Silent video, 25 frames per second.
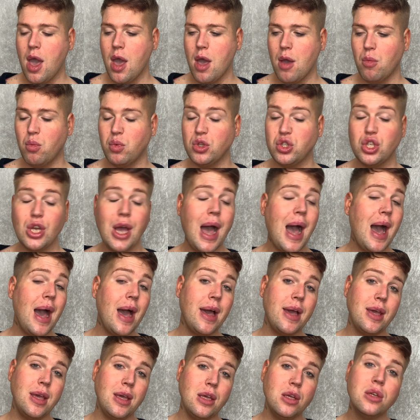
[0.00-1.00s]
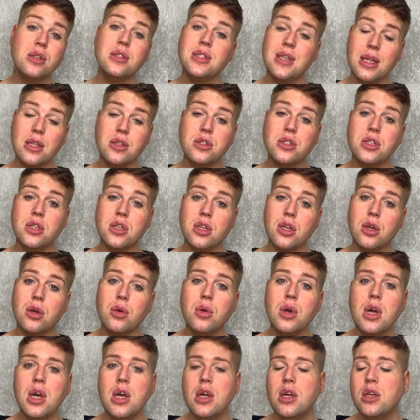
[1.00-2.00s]
which I tend to
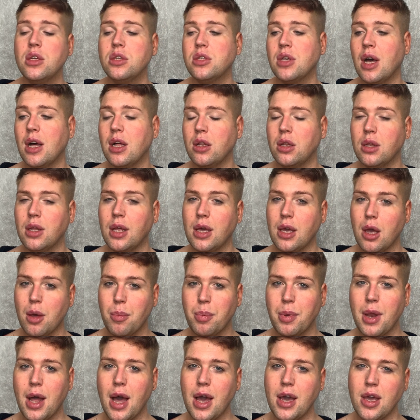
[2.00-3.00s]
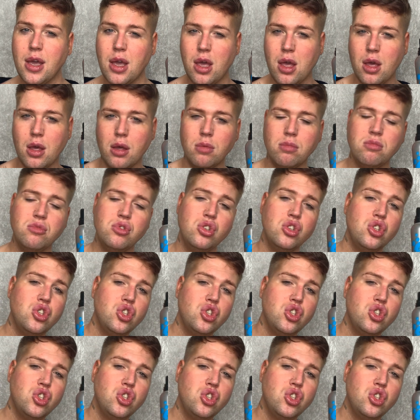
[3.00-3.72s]
do. So I'll like apply it, just